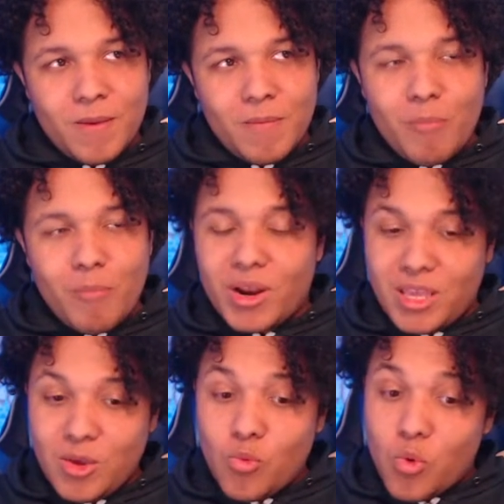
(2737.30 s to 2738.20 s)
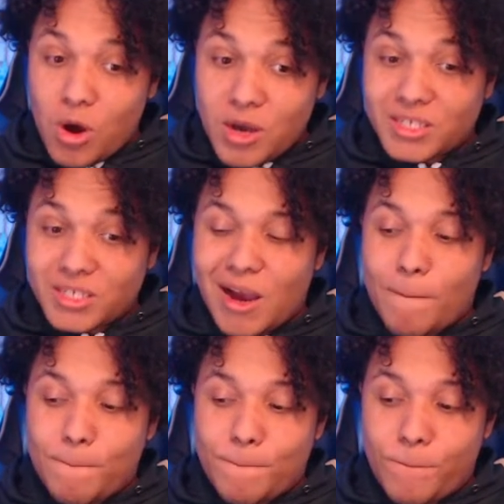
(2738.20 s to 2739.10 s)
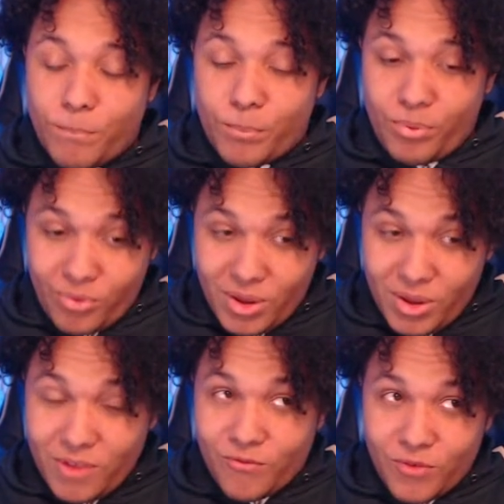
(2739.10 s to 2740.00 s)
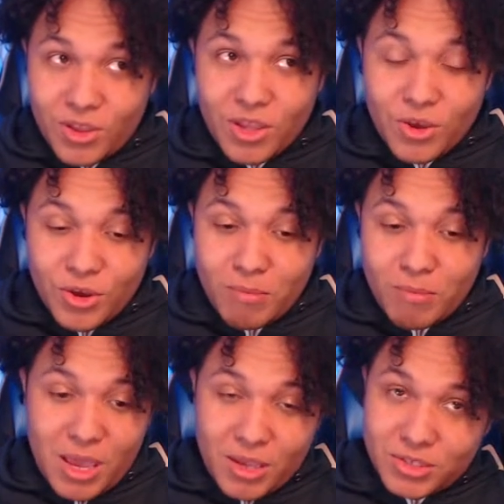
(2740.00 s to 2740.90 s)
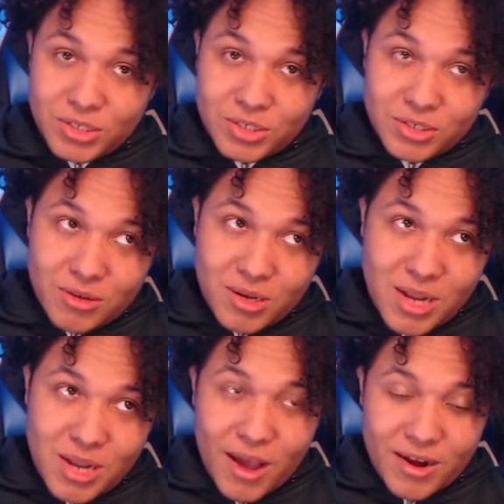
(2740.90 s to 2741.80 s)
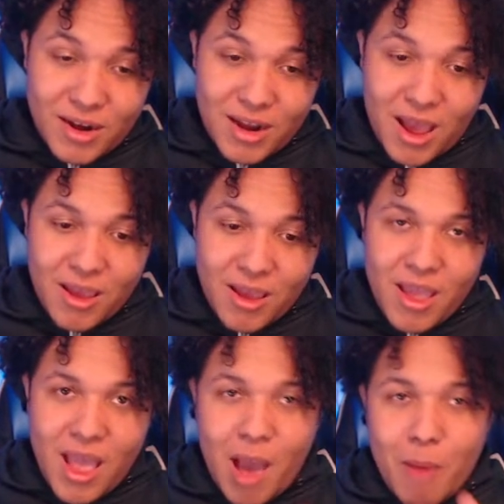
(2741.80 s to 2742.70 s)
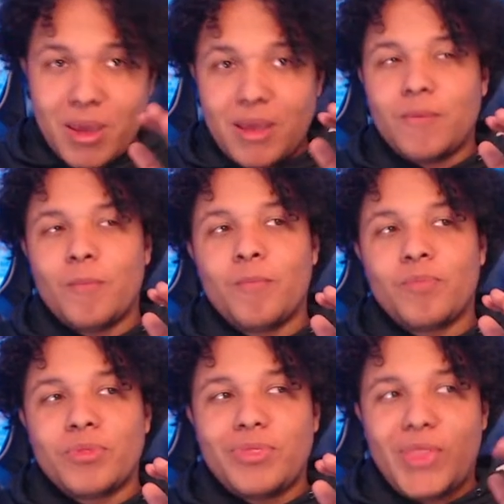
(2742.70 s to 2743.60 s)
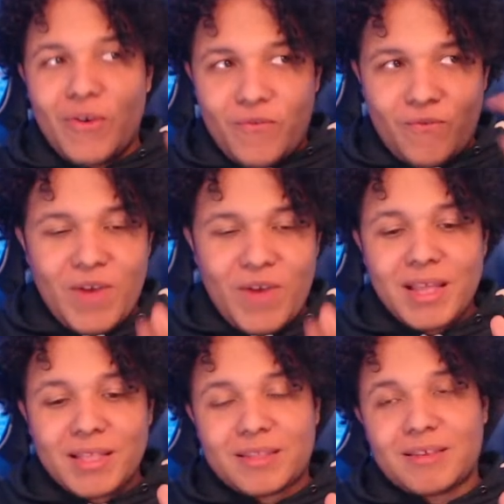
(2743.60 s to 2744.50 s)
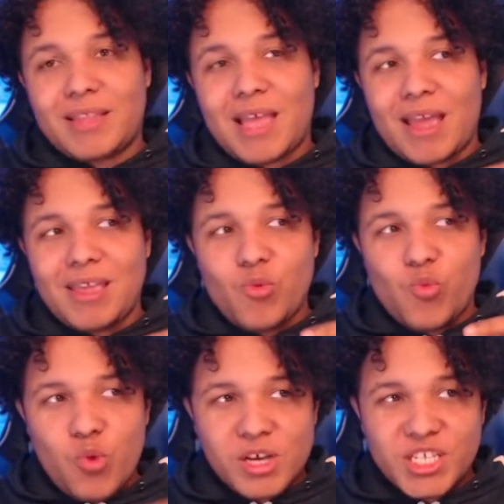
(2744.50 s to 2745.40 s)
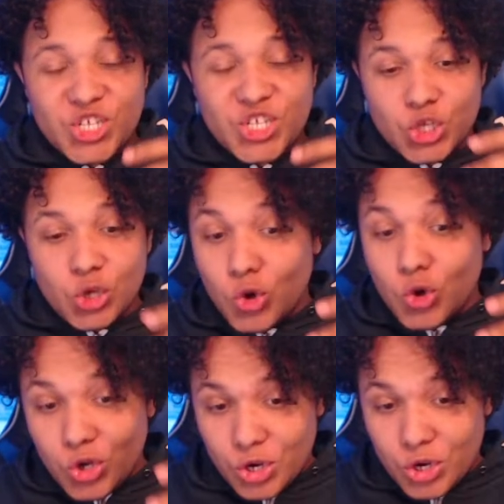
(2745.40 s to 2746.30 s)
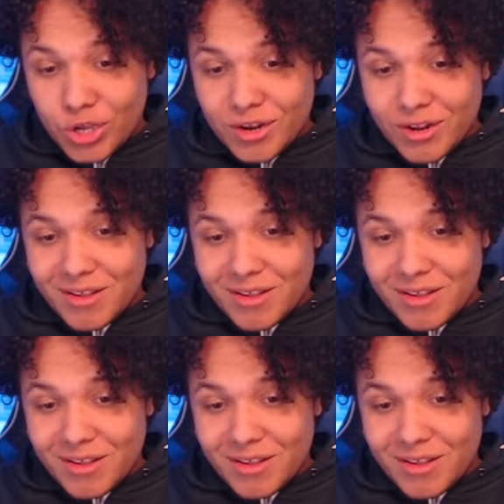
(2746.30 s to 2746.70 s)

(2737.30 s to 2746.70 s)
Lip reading: but he was a pretty freaking good mage. Not gonna lie. I mean, the fact that he was so good